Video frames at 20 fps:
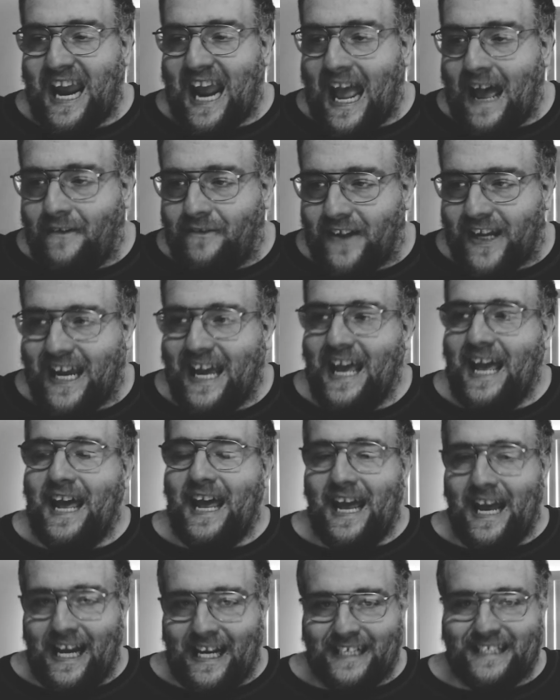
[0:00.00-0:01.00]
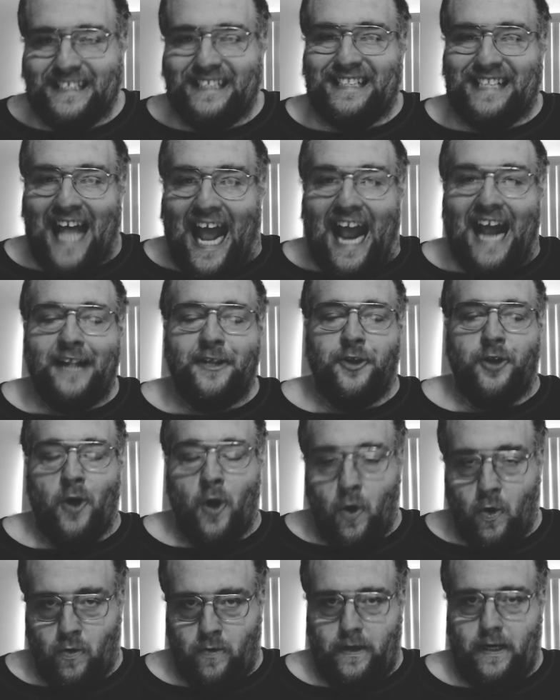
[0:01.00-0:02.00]
Catholic is that
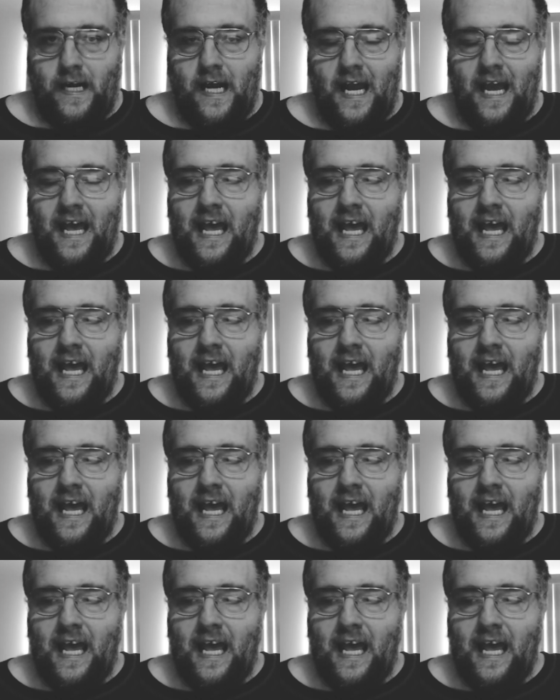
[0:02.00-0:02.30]
dude.